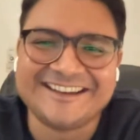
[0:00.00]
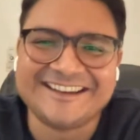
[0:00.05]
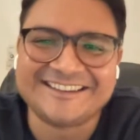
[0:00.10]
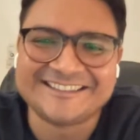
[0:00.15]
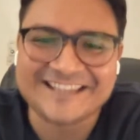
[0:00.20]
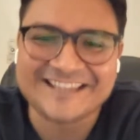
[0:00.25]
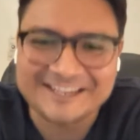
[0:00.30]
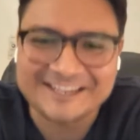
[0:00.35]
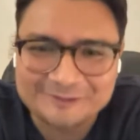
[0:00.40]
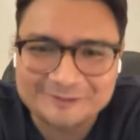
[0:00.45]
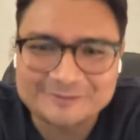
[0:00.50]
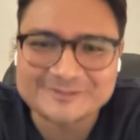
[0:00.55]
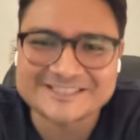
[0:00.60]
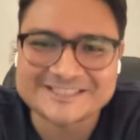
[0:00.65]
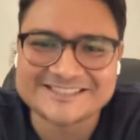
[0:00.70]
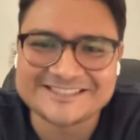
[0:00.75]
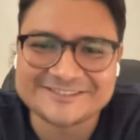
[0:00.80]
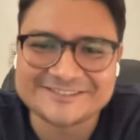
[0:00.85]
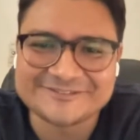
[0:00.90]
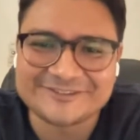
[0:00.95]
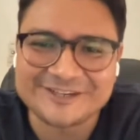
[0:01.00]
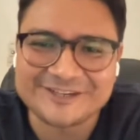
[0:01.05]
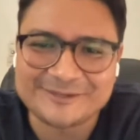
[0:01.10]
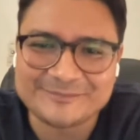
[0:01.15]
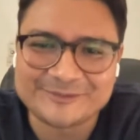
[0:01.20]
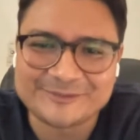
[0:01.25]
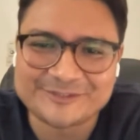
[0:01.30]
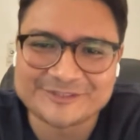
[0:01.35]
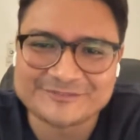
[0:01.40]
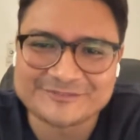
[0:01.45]
Dine Out was still a far
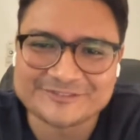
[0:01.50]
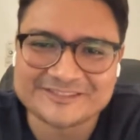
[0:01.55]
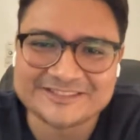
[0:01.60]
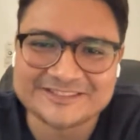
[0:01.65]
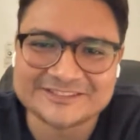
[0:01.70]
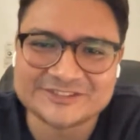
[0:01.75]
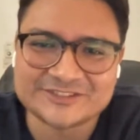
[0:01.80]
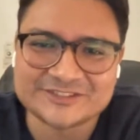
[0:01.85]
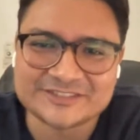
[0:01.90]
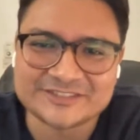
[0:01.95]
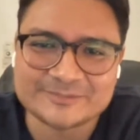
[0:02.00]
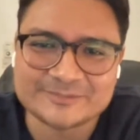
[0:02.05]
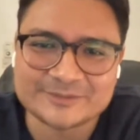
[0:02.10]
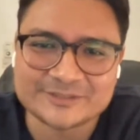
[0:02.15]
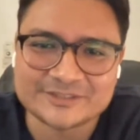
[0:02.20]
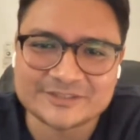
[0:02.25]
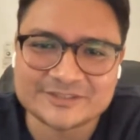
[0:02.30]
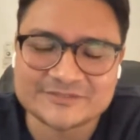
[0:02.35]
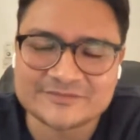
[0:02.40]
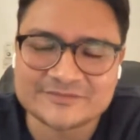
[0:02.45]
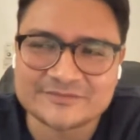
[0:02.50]
more difficult journey because